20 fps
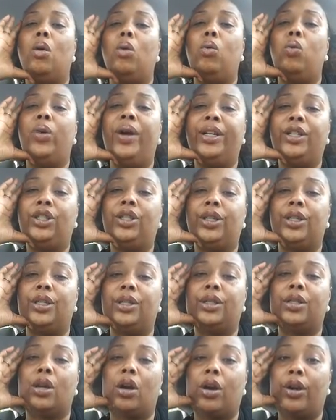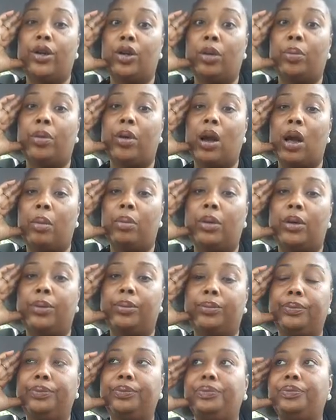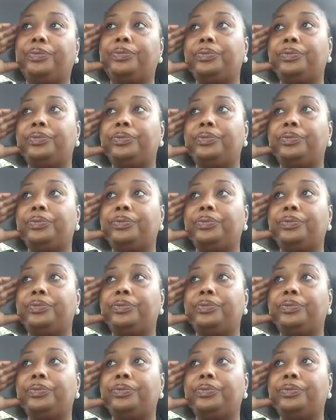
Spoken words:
"Witches Are Your Problem."